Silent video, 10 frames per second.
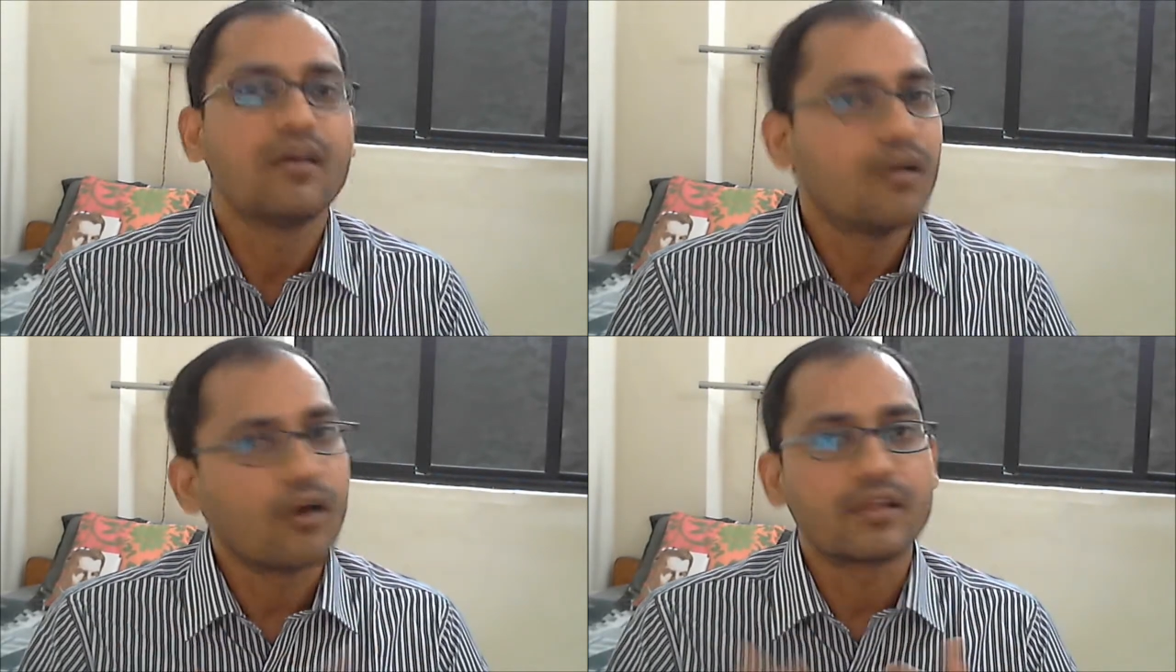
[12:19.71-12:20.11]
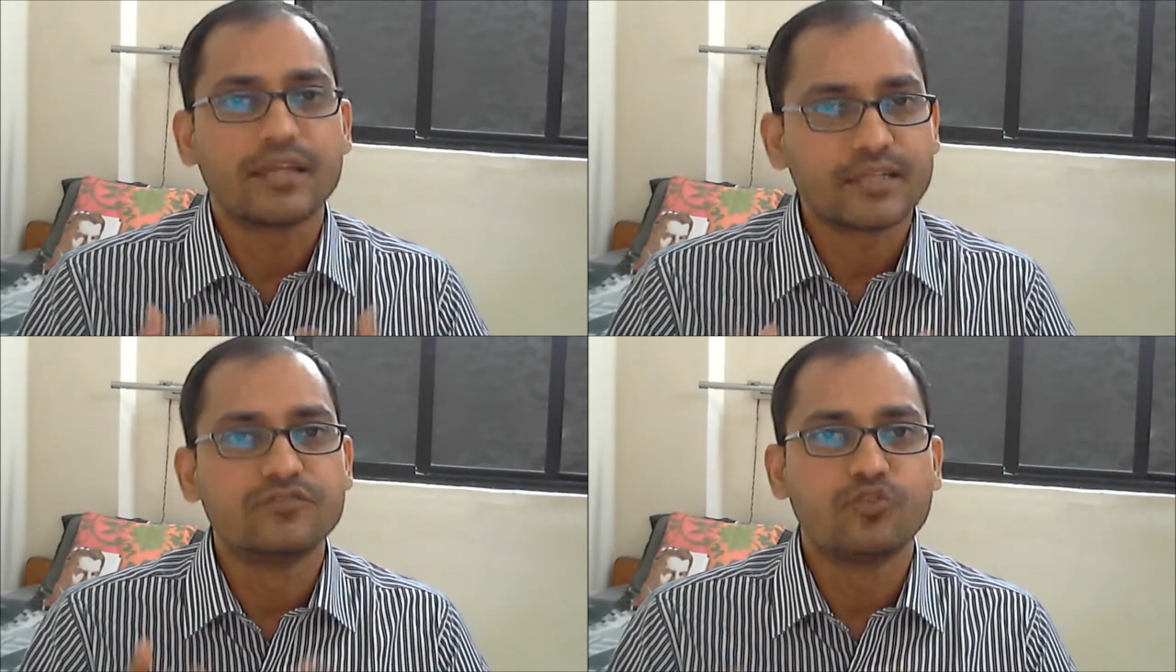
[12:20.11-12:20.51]
only
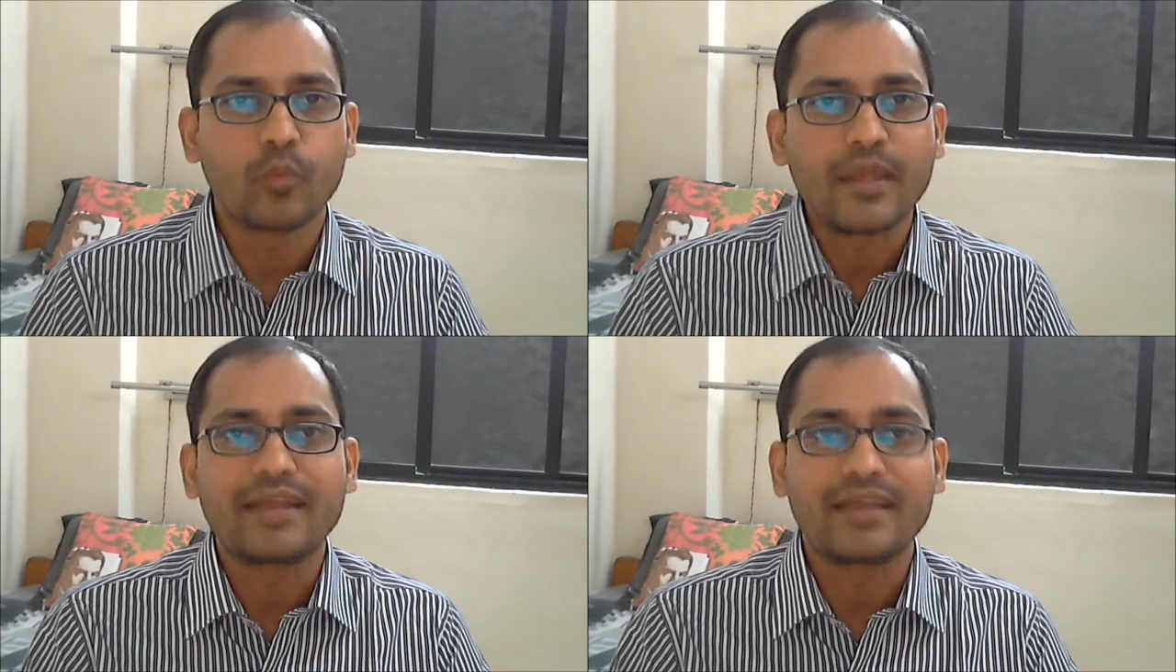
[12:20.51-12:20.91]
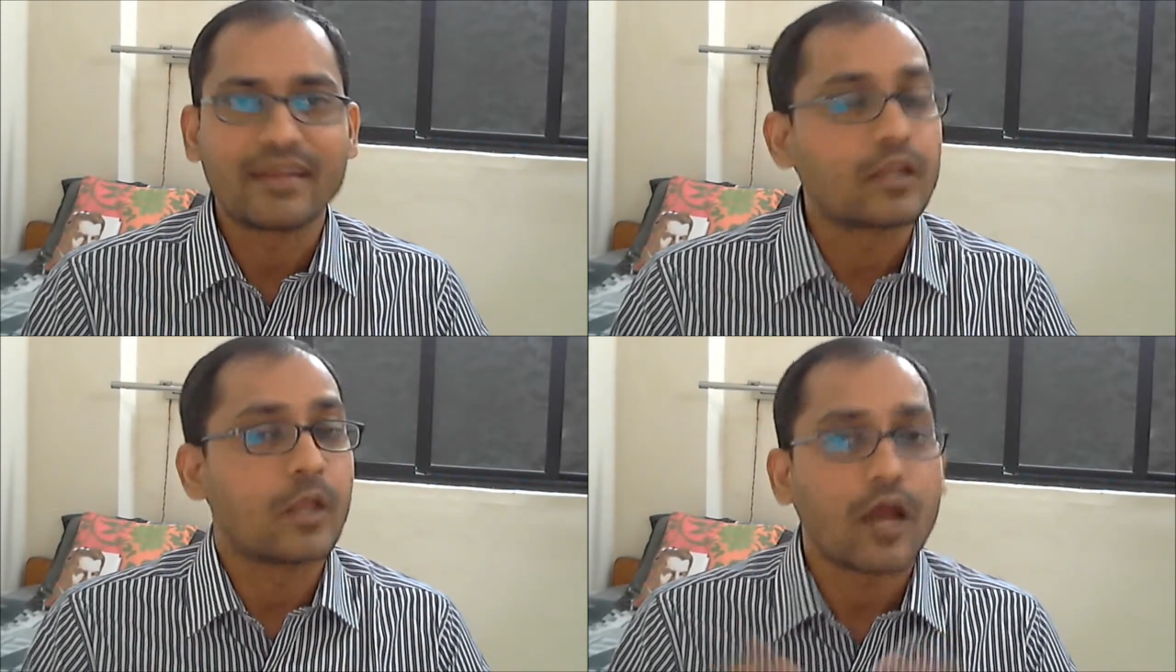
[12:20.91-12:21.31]
consuming it in a
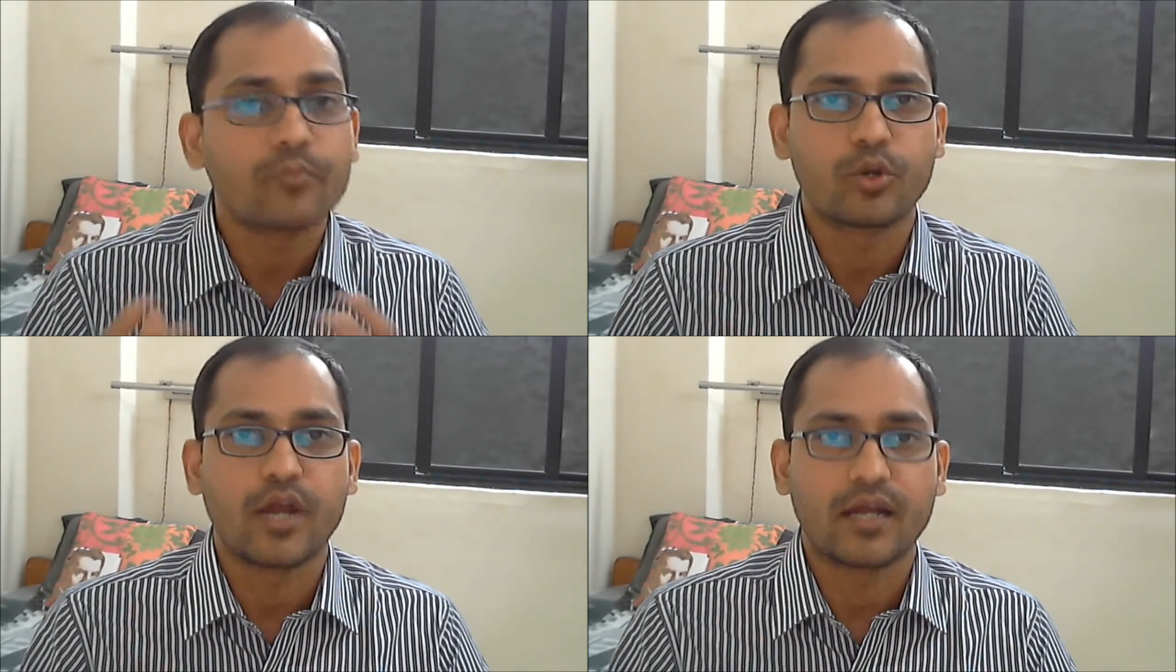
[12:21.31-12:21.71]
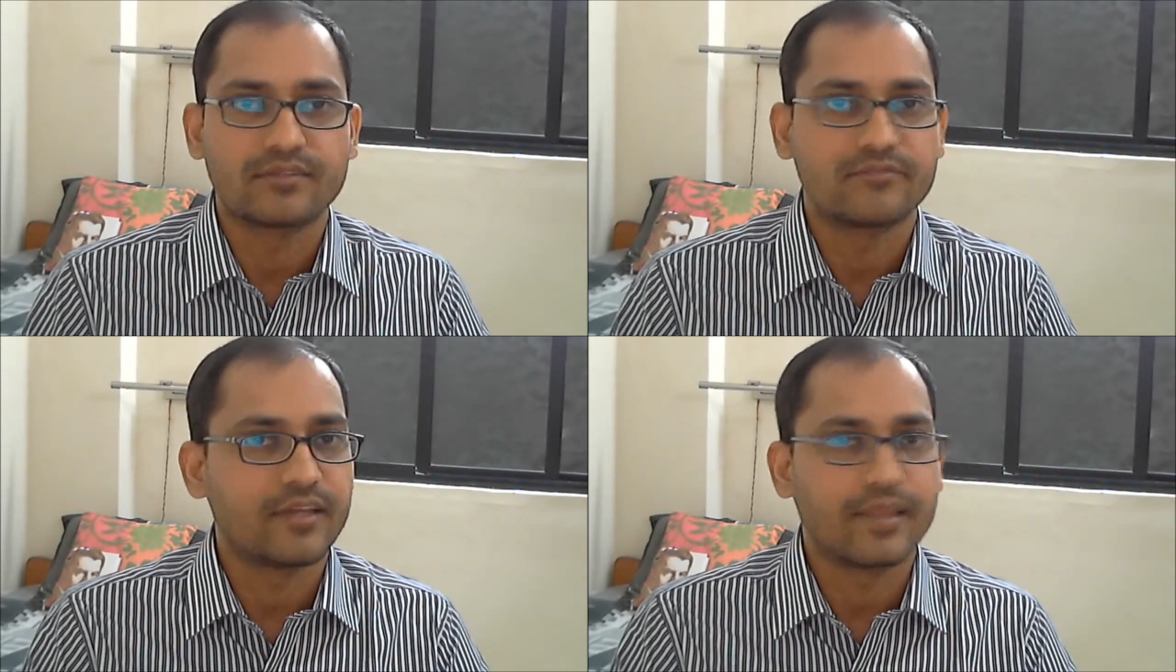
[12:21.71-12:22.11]

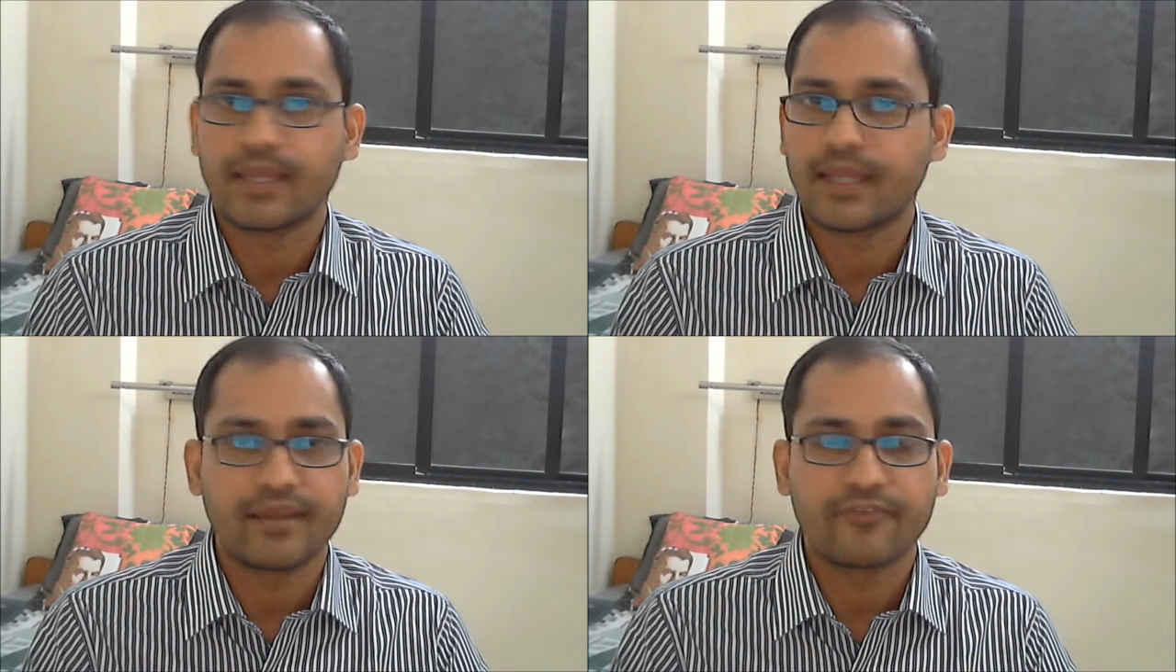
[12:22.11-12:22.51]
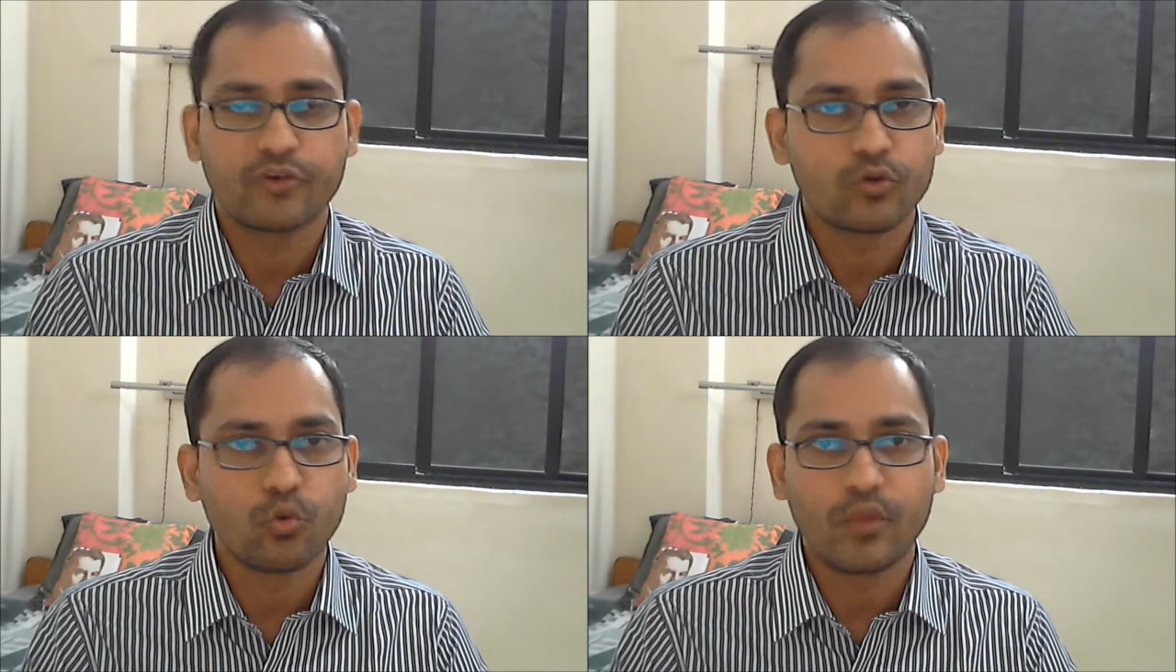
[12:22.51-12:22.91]
non-productive way they can never
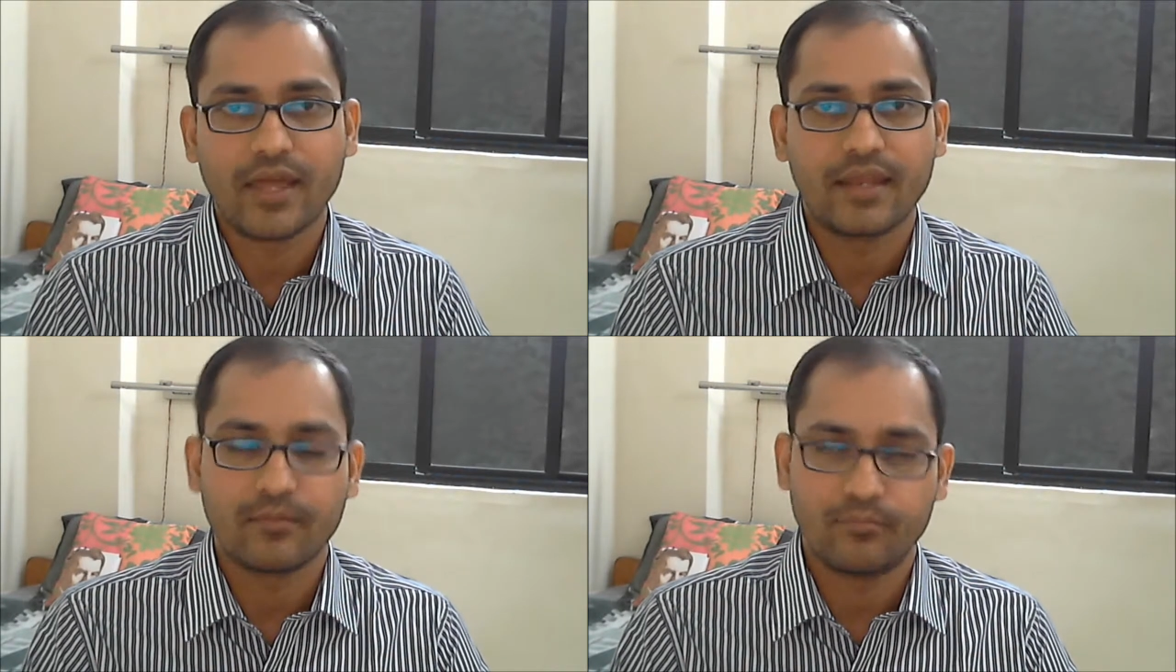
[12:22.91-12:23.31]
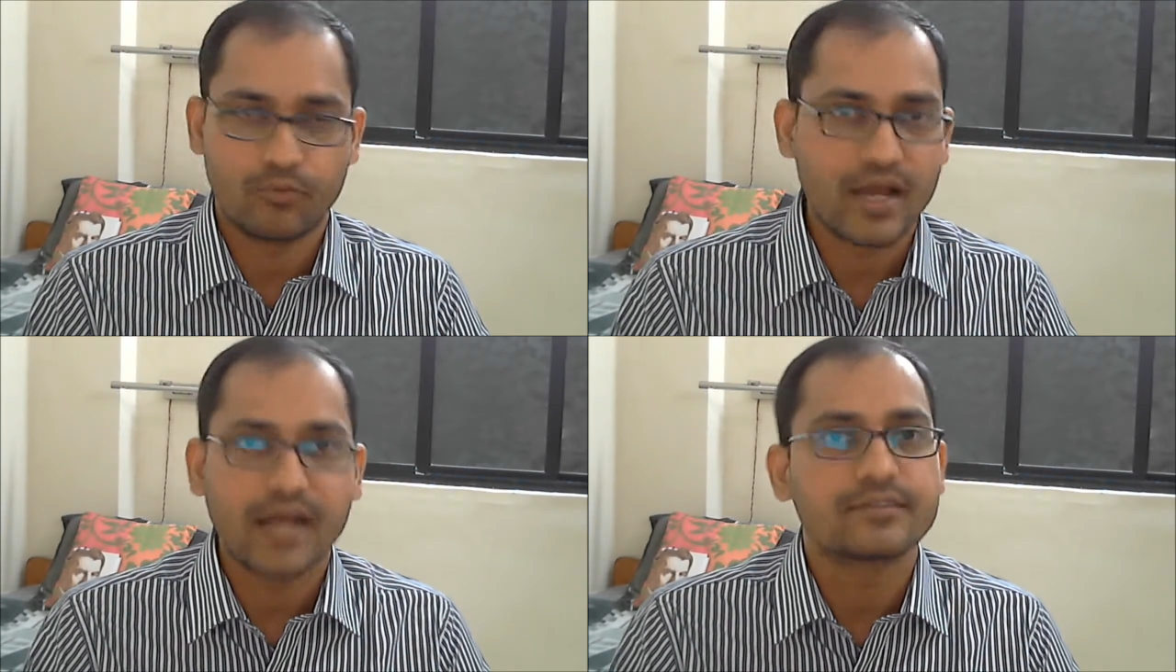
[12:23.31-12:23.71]
do that in a
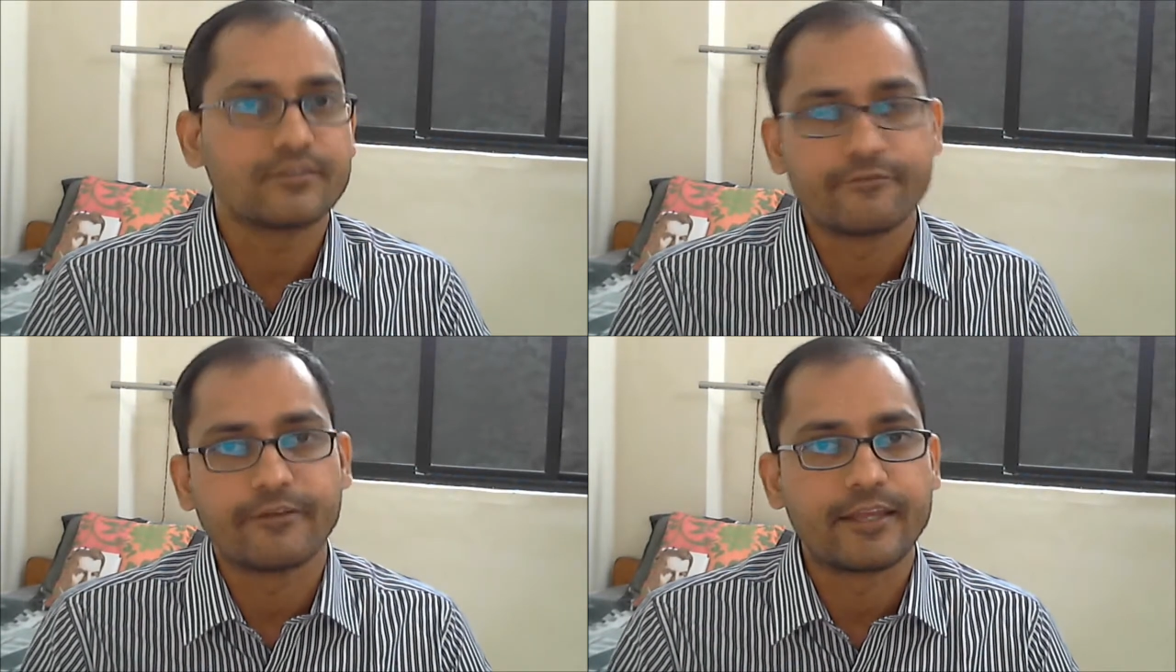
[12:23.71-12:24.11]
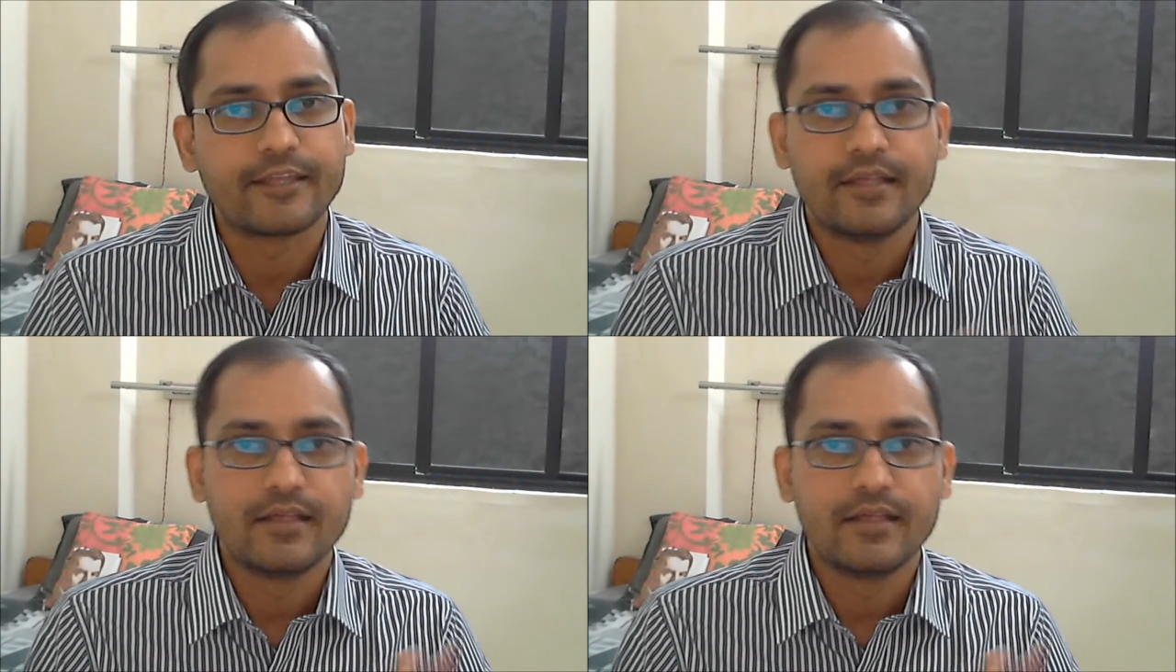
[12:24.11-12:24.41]
productive way